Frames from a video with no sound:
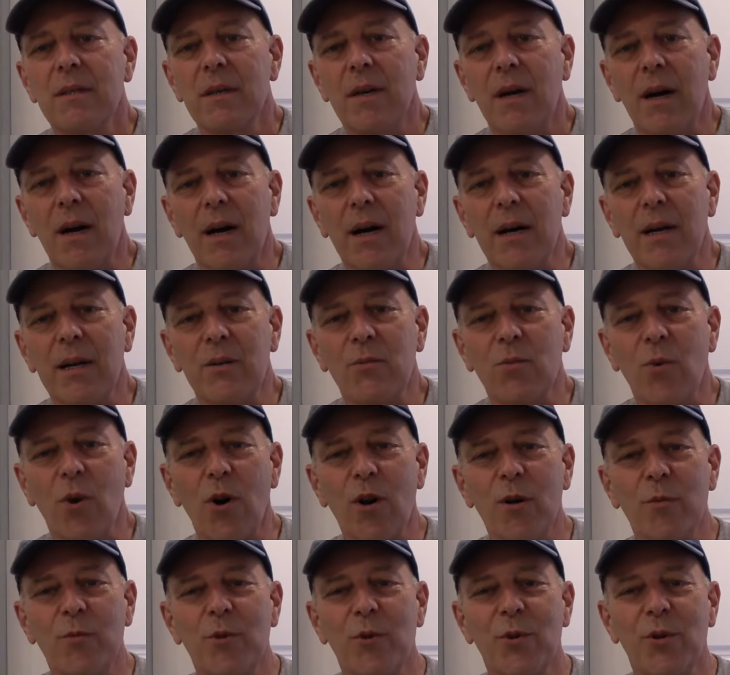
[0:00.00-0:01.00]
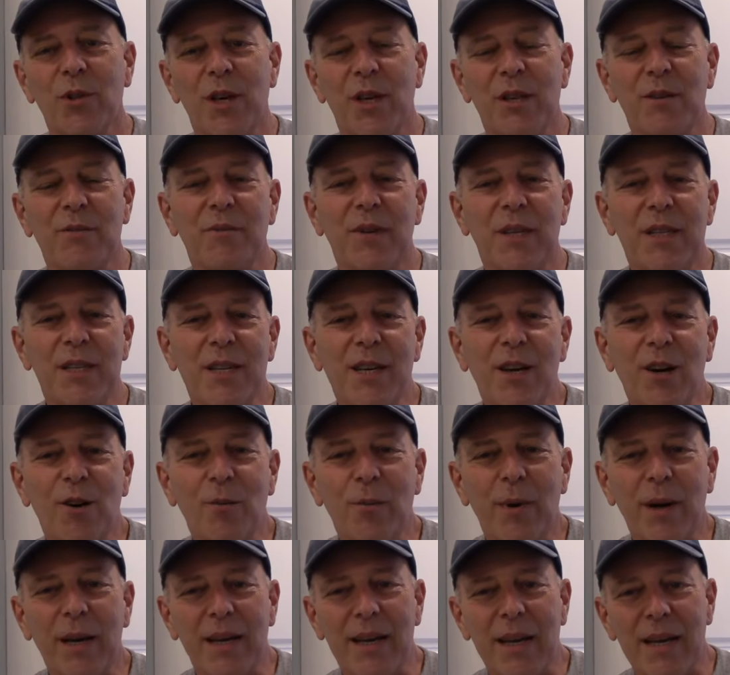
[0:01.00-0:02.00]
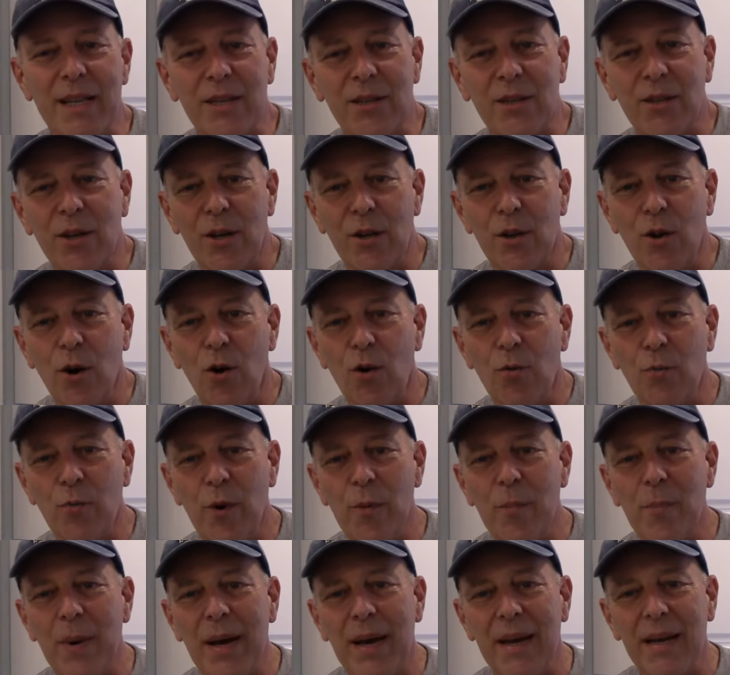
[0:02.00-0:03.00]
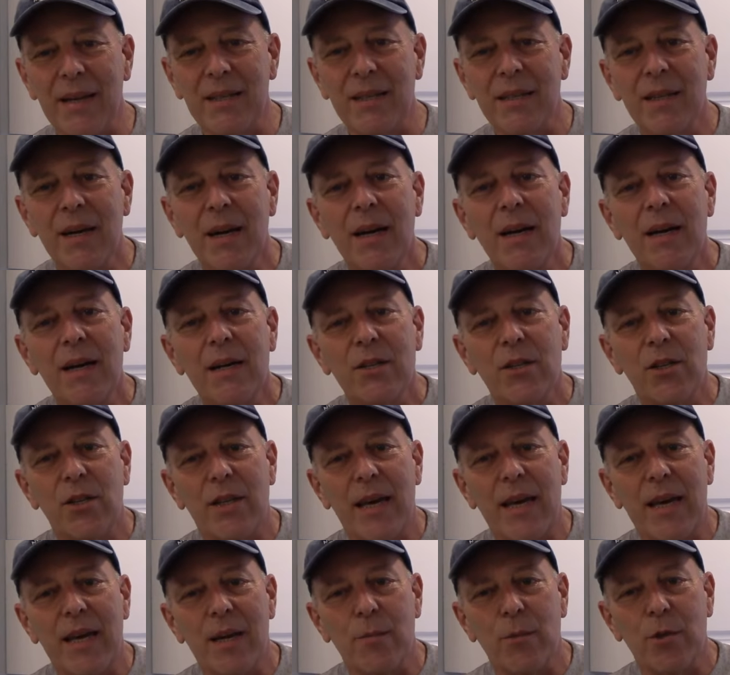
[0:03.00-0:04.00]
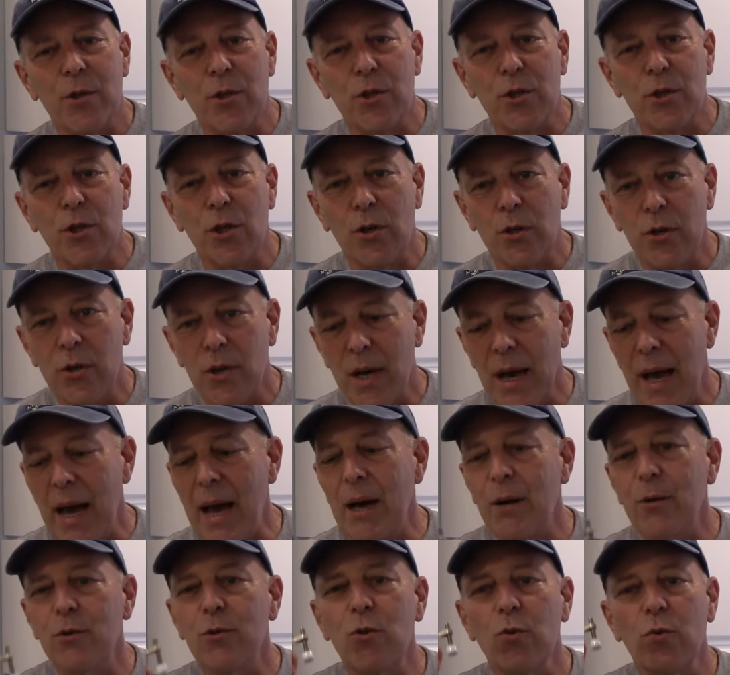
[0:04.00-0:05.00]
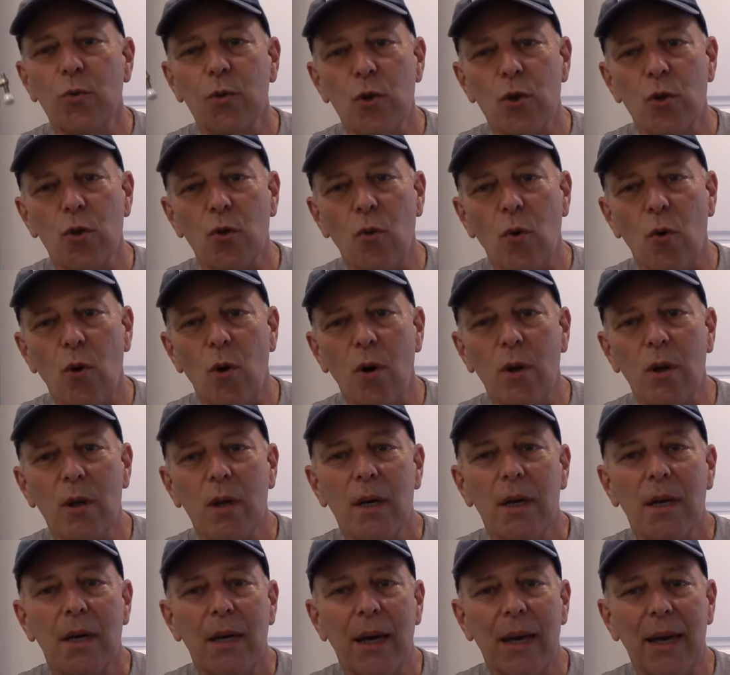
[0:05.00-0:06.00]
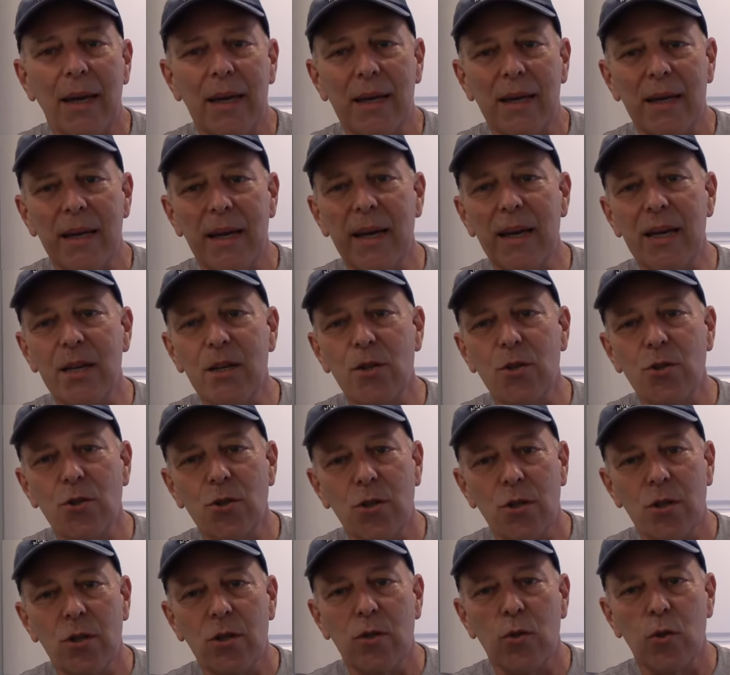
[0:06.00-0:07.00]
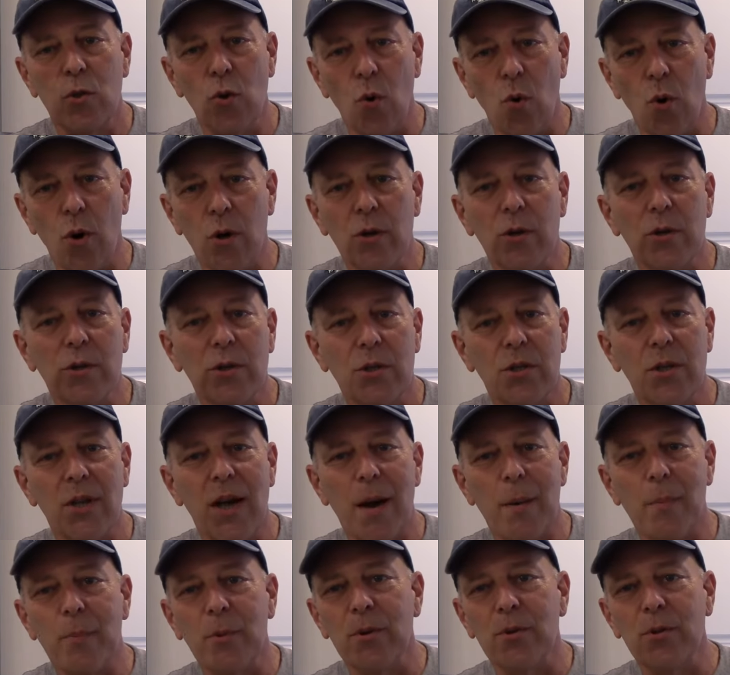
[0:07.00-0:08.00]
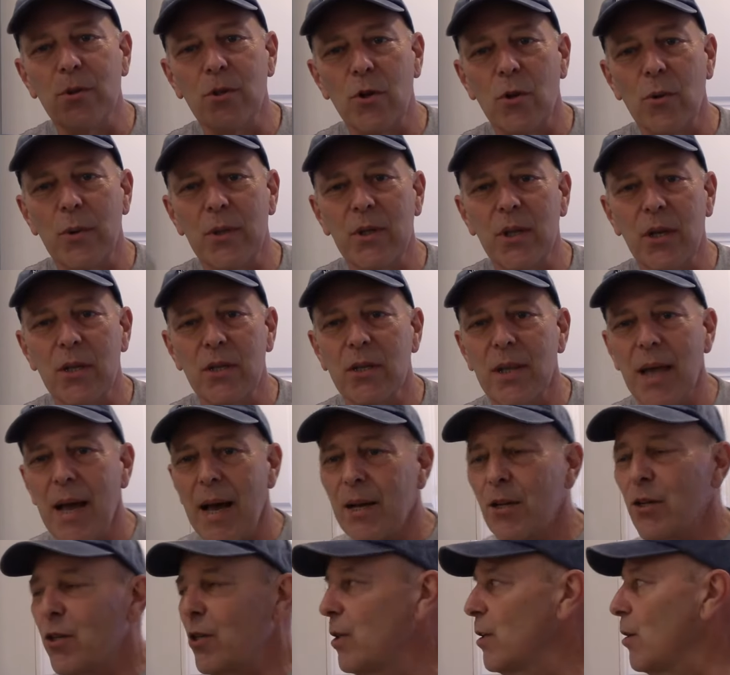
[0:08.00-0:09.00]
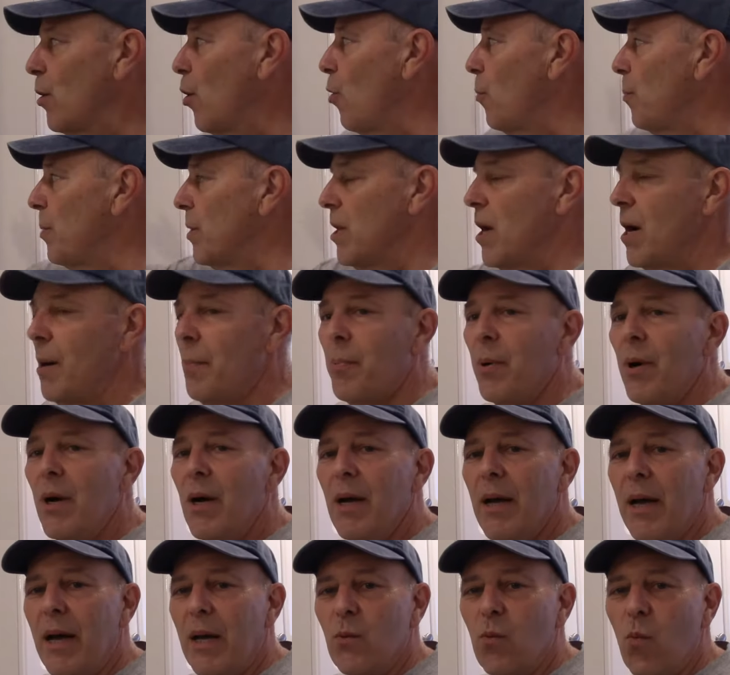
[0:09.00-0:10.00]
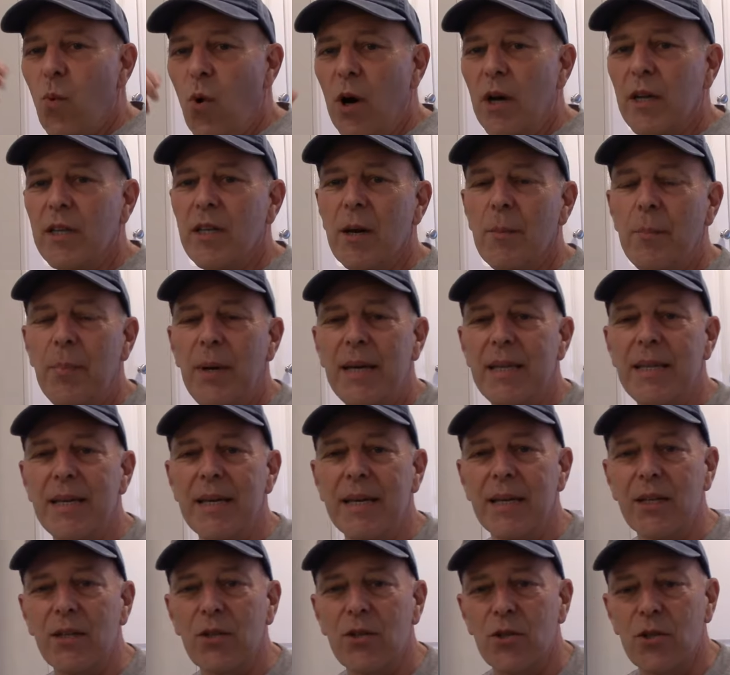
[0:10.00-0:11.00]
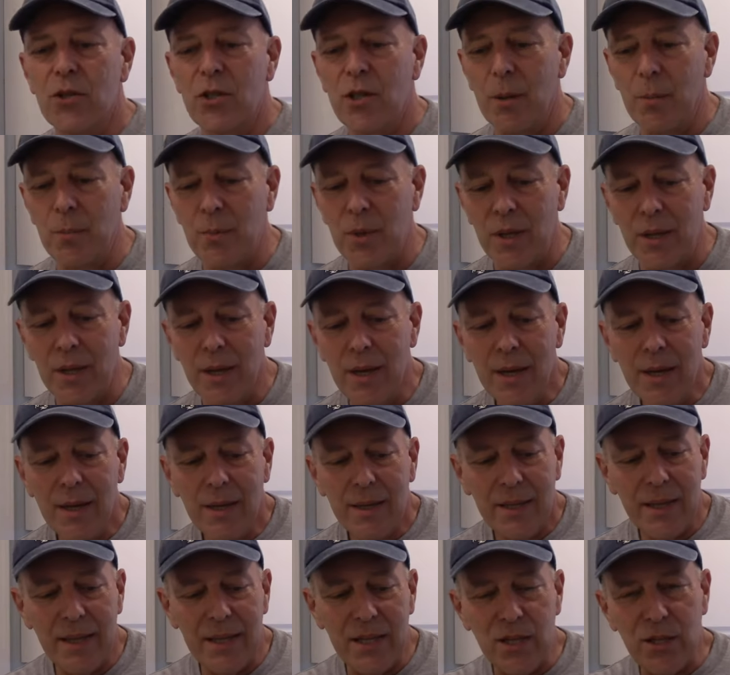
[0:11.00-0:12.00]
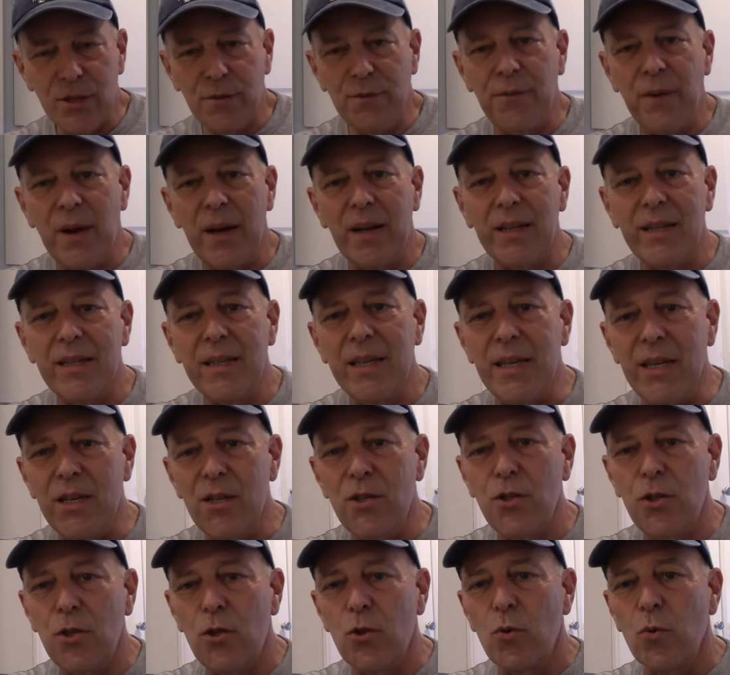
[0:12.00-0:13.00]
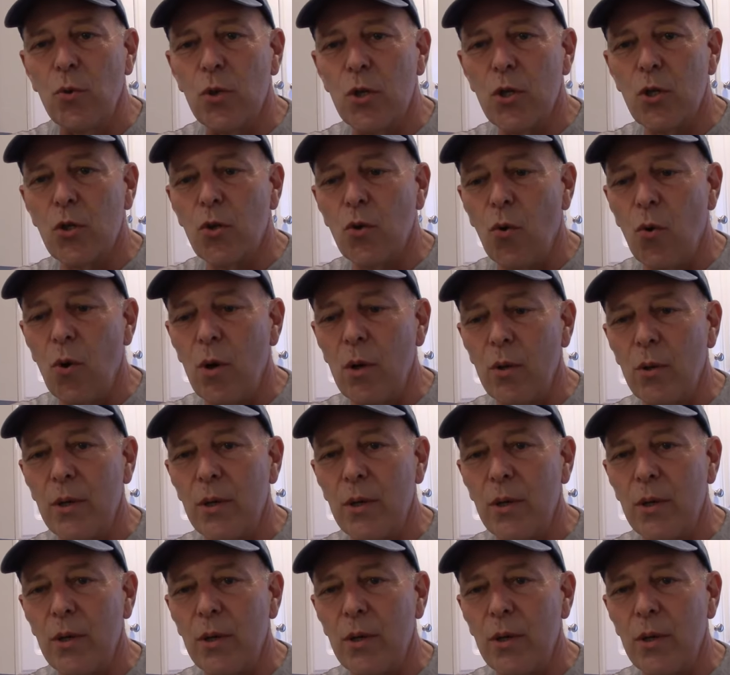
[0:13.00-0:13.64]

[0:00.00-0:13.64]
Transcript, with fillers: Hi, and welcome to another video by Get It Done Home Repairs. Today I'm going to show you how to install a hinge door stopper so it doesn't actually open up and wind up hitting into something. Now these are fairly easy to install.